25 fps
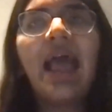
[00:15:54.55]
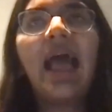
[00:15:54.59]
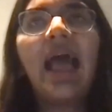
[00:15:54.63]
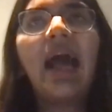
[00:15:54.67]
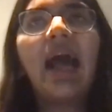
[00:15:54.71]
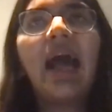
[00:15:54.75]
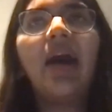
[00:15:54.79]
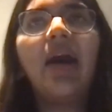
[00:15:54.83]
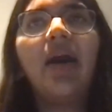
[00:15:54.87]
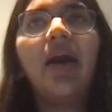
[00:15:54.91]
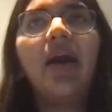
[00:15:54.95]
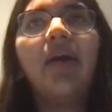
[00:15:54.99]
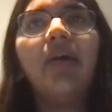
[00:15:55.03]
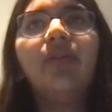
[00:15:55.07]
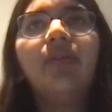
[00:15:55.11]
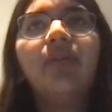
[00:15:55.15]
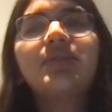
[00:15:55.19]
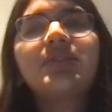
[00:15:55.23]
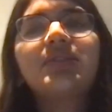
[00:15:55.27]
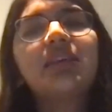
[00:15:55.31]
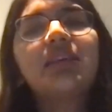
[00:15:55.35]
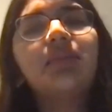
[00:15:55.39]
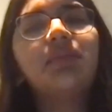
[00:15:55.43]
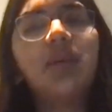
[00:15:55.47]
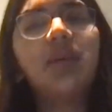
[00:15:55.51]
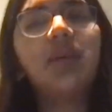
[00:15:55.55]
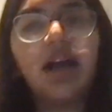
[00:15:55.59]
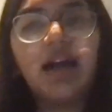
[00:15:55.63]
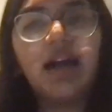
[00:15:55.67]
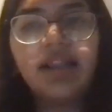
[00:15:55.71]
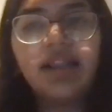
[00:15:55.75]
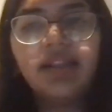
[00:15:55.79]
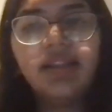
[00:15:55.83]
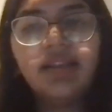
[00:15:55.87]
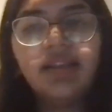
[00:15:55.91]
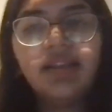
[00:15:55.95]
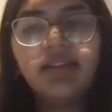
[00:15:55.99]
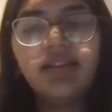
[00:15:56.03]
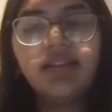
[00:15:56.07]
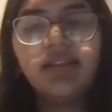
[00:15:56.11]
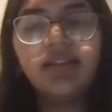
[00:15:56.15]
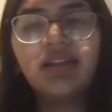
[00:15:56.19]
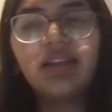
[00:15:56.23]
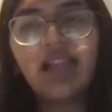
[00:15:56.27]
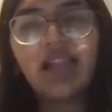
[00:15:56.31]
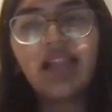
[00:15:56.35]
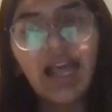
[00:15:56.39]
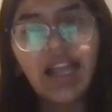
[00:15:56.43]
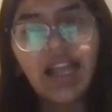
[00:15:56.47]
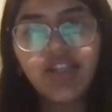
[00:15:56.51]
Uske baad,
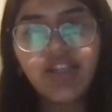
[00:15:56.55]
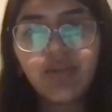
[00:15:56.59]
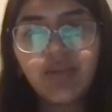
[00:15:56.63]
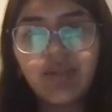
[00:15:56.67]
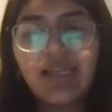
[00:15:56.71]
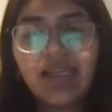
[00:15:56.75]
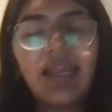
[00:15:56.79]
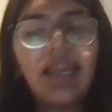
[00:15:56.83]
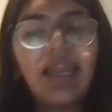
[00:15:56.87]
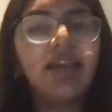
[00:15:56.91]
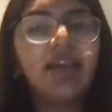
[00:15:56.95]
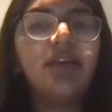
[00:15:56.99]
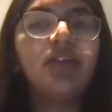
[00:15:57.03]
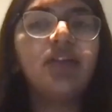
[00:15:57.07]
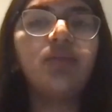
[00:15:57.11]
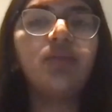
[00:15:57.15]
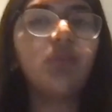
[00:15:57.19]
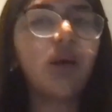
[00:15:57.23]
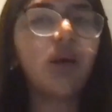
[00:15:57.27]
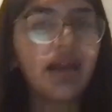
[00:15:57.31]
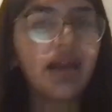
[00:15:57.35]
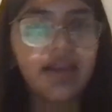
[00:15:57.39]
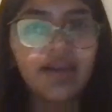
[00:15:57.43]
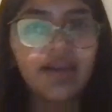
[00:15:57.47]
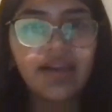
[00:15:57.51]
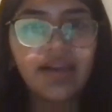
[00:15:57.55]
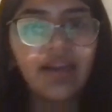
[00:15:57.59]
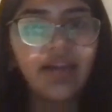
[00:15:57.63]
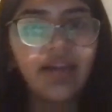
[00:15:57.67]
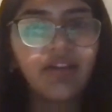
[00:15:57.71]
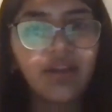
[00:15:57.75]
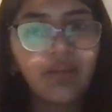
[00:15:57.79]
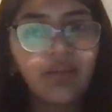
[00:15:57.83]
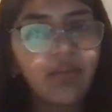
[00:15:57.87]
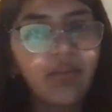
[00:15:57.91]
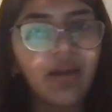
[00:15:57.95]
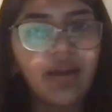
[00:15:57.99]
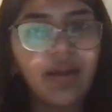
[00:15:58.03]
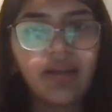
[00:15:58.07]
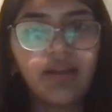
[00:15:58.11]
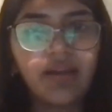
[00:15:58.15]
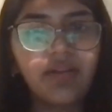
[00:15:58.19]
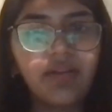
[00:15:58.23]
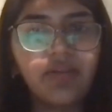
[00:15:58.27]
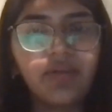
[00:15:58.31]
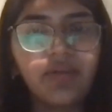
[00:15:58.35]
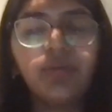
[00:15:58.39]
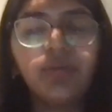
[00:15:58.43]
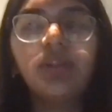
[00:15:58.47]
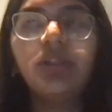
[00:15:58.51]
gradually get into market entry and market
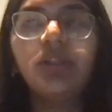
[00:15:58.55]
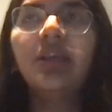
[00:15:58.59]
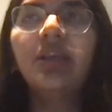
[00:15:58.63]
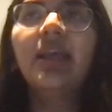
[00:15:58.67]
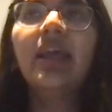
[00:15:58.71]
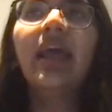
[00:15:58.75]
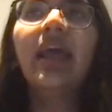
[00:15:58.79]
growth.